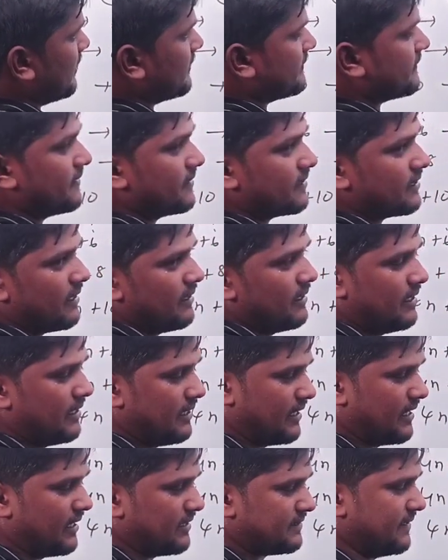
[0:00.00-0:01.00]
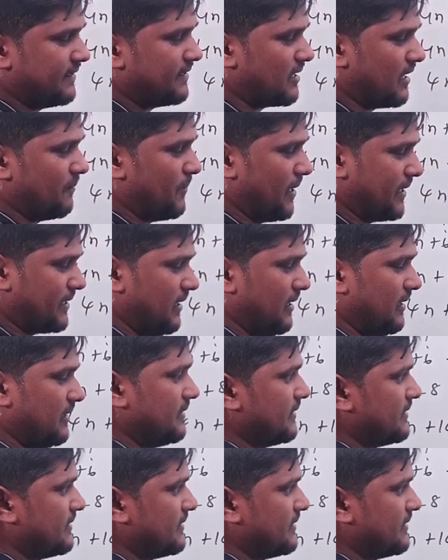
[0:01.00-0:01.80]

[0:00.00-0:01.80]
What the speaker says: central metal,